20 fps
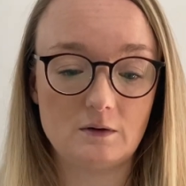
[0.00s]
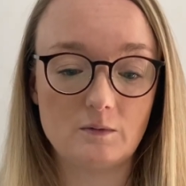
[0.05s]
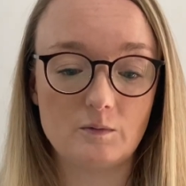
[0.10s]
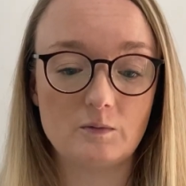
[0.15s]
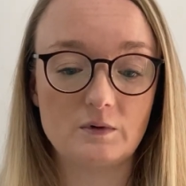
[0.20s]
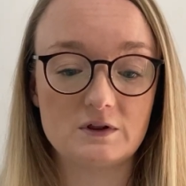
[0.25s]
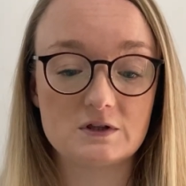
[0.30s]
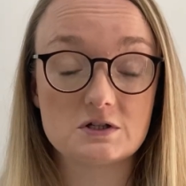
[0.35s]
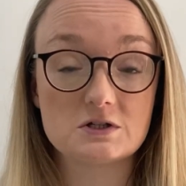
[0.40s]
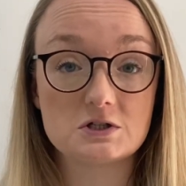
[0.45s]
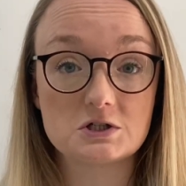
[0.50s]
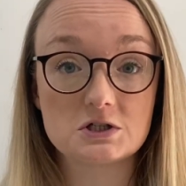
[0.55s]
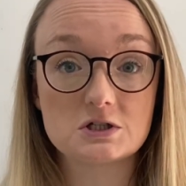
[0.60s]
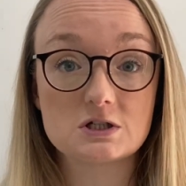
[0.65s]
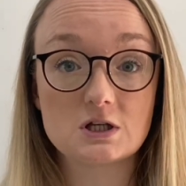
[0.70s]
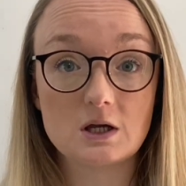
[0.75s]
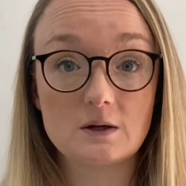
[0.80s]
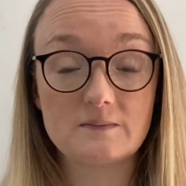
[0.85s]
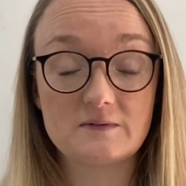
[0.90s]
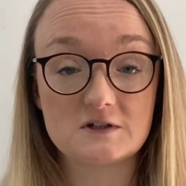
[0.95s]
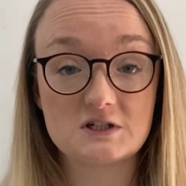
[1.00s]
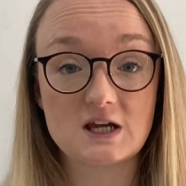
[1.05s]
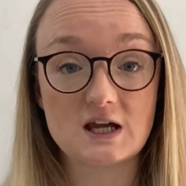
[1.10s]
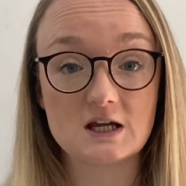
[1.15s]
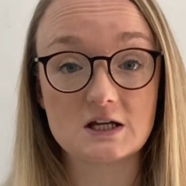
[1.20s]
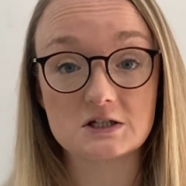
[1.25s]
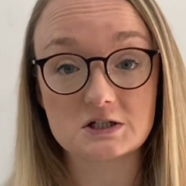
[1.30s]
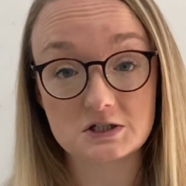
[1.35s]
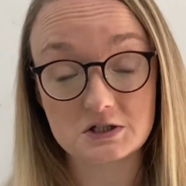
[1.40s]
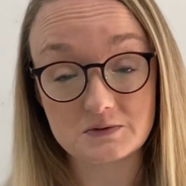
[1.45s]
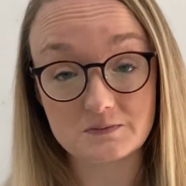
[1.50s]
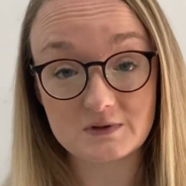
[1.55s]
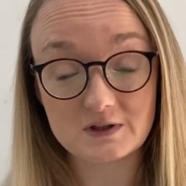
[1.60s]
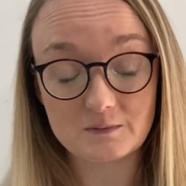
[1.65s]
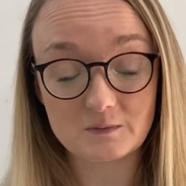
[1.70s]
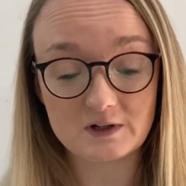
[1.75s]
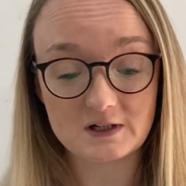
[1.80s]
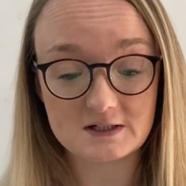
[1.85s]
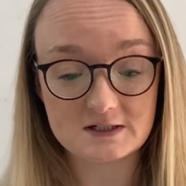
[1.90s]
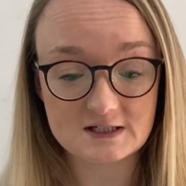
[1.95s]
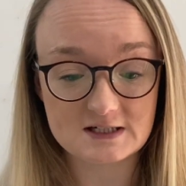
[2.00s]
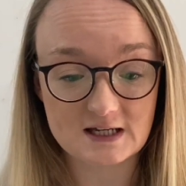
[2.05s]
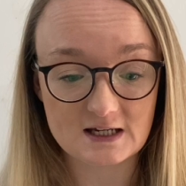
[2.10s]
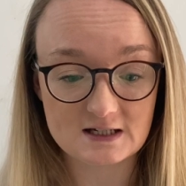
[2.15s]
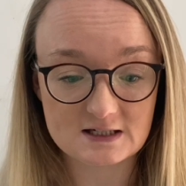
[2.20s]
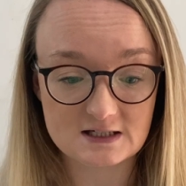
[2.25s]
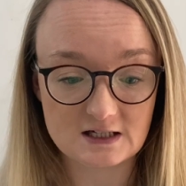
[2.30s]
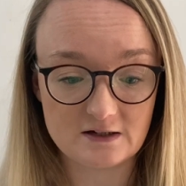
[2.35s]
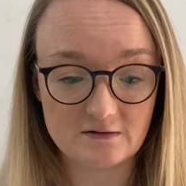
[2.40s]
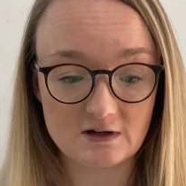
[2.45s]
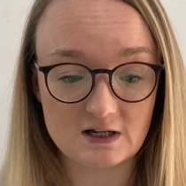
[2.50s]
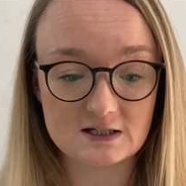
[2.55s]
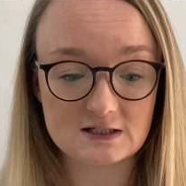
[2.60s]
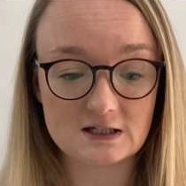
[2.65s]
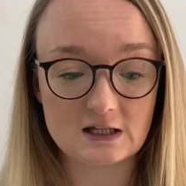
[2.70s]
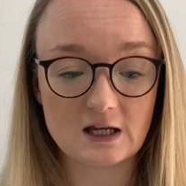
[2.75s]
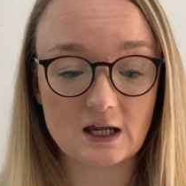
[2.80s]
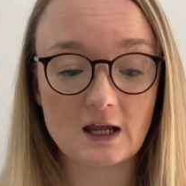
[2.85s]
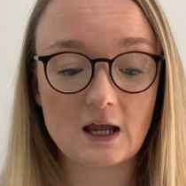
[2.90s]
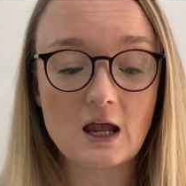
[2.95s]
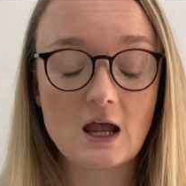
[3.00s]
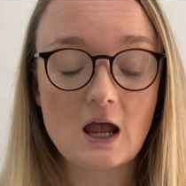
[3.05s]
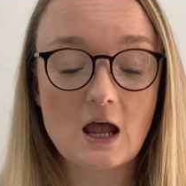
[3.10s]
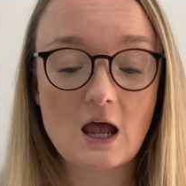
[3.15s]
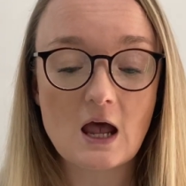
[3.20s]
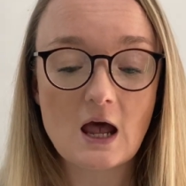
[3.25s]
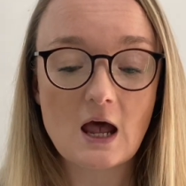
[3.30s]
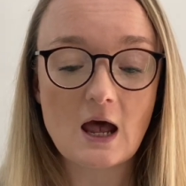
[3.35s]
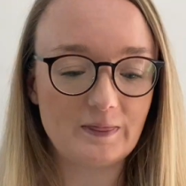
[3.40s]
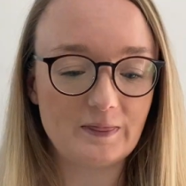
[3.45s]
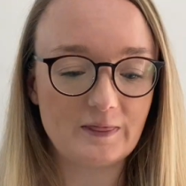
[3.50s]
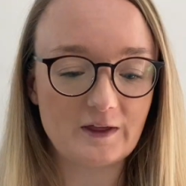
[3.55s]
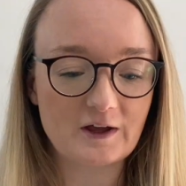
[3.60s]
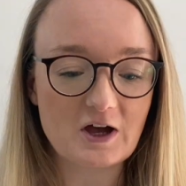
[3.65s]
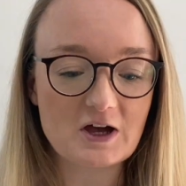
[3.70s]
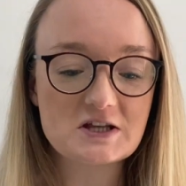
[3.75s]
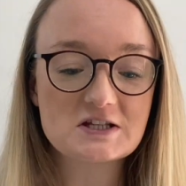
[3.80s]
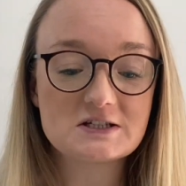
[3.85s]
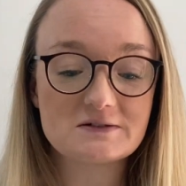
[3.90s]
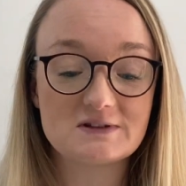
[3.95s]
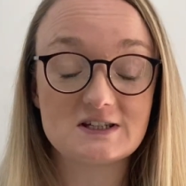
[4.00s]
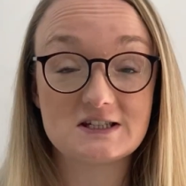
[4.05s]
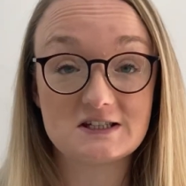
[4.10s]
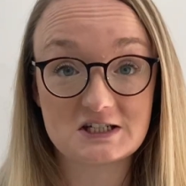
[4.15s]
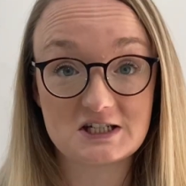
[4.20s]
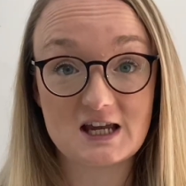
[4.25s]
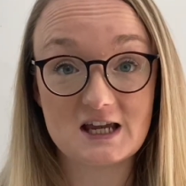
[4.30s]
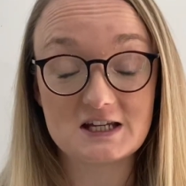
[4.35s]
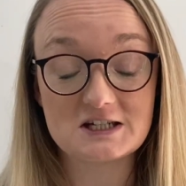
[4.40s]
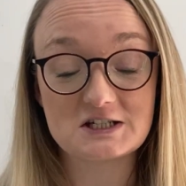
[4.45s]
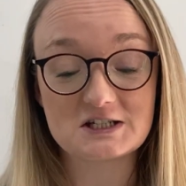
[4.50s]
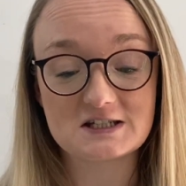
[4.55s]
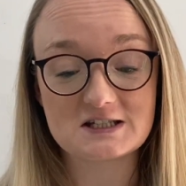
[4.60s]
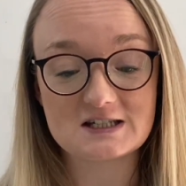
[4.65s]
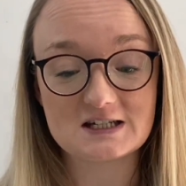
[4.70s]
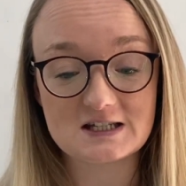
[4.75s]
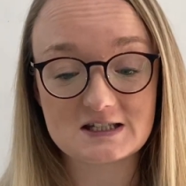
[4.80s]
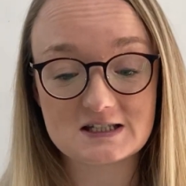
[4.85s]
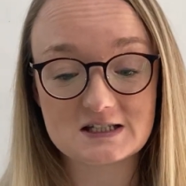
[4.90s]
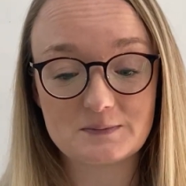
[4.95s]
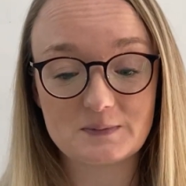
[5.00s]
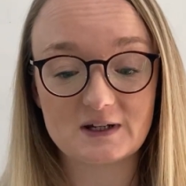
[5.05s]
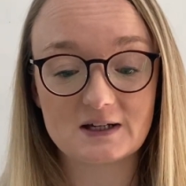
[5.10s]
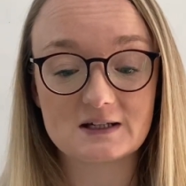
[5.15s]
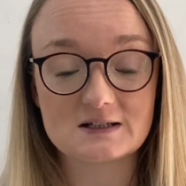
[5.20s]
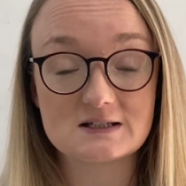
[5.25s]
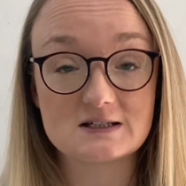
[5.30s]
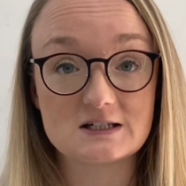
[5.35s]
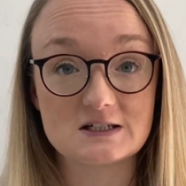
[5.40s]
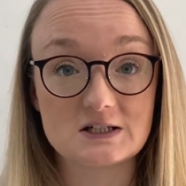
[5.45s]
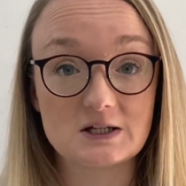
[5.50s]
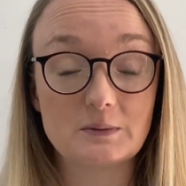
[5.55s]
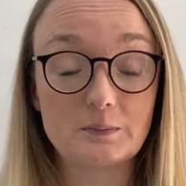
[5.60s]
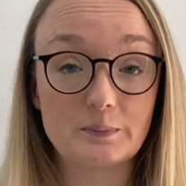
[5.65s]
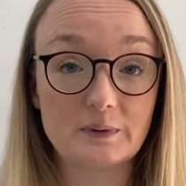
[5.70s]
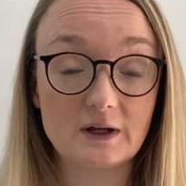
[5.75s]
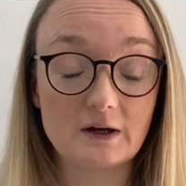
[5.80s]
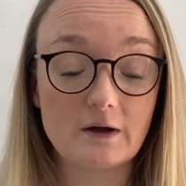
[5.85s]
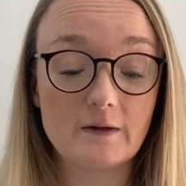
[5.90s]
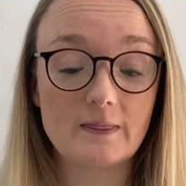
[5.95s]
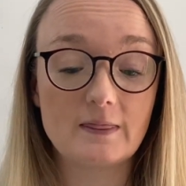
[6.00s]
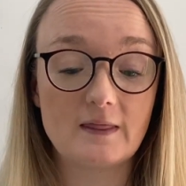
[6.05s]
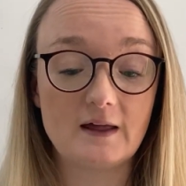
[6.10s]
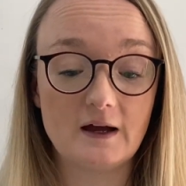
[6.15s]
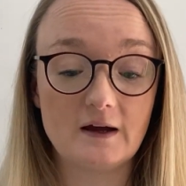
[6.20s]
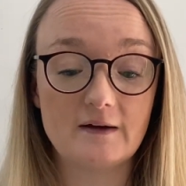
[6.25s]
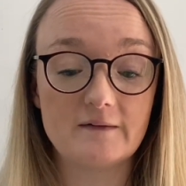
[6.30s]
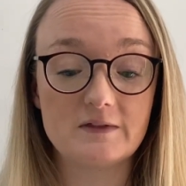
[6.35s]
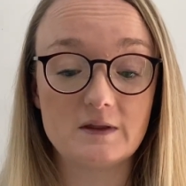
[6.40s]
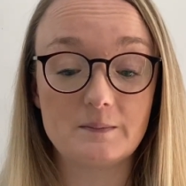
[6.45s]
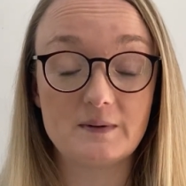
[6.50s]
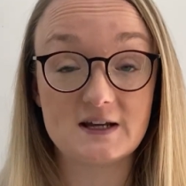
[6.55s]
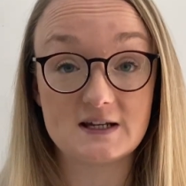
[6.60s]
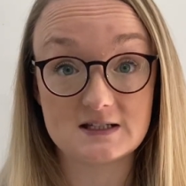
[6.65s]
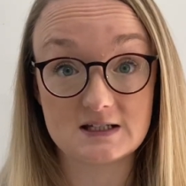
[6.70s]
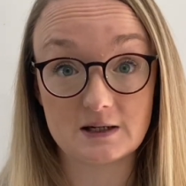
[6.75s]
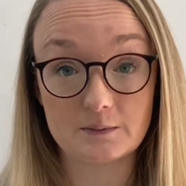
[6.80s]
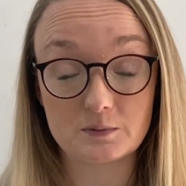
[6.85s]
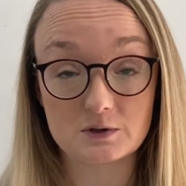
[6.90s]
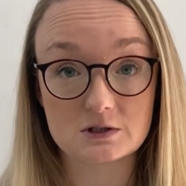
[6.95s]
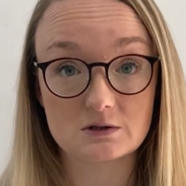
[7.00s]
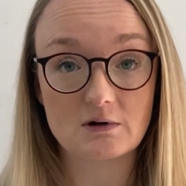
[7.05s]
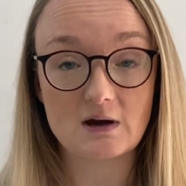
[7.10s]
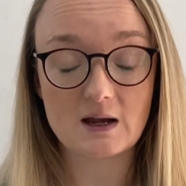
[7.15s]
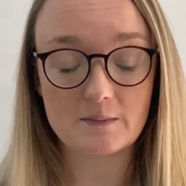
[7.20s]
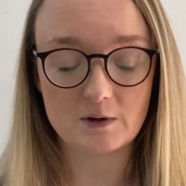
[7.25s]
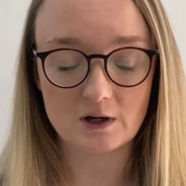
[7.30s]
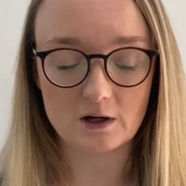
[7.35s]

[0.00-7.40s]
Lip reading: with such a scope for change, it's something we need to take seriously. The cost of these changes needs to be considered beyond that of the basic prescribing